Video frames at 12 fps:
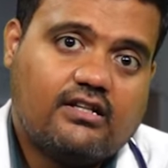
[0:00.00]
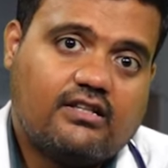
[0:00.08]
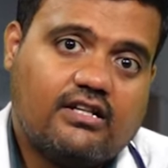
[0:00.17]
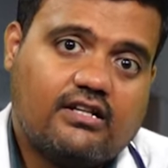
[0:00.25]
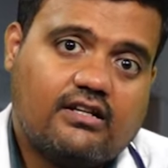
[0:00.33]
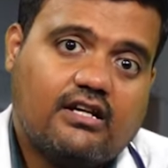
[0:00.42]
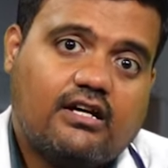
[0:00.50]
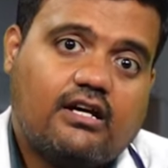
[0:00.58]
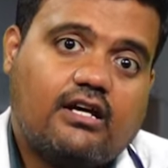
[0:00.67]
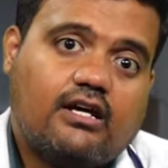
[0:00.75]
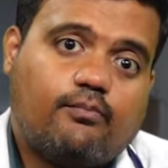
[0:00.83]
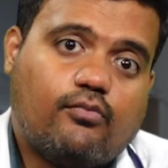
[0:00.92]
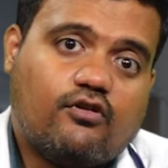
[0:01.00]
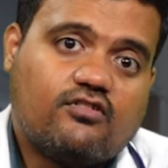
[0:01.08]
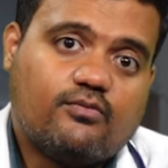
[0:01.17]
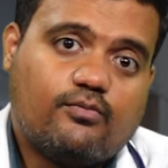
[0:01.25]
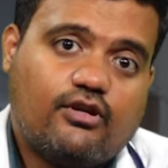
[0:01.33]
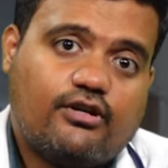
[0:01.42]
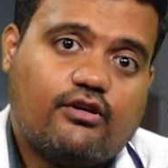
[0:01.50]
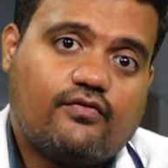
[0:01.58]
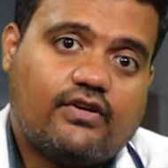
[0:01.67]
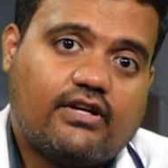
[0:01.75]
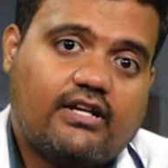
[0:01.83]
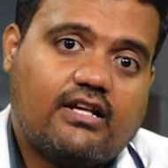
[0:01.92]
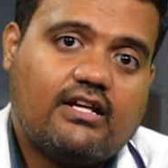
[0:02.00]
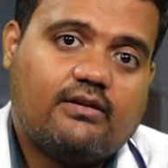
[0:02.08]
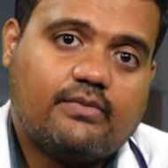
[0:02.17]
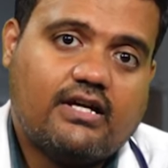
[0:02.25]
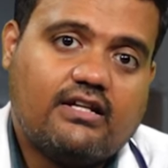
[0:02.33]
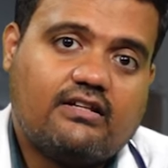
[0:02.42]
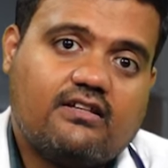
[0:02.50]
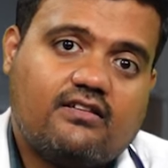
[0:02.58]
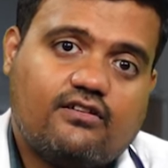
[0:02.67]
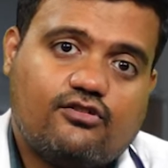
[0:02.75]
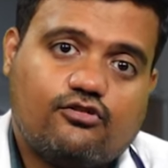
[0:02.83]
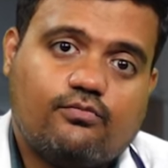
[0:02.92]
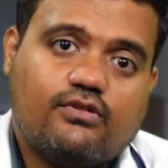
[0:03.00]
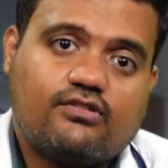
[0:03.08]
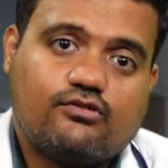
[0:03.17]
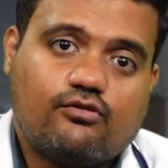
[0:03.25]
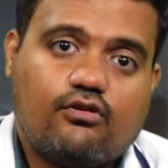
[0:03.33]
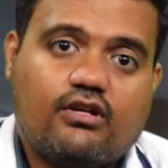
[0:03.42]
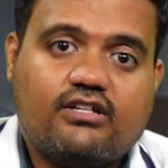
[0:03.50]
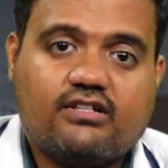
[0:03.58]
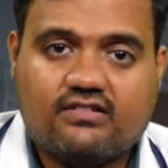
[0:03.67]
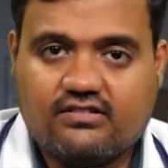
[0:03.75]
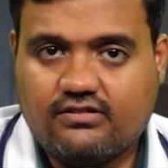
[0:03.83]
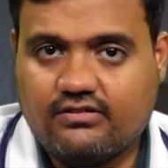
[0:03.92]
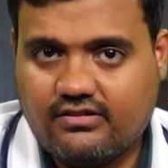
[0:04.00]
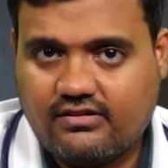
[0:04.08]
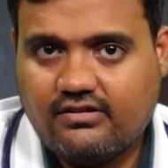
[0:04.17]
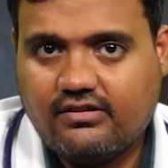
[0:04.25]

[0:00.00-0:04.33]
then a possibility of underlying malignancy should be strongly considered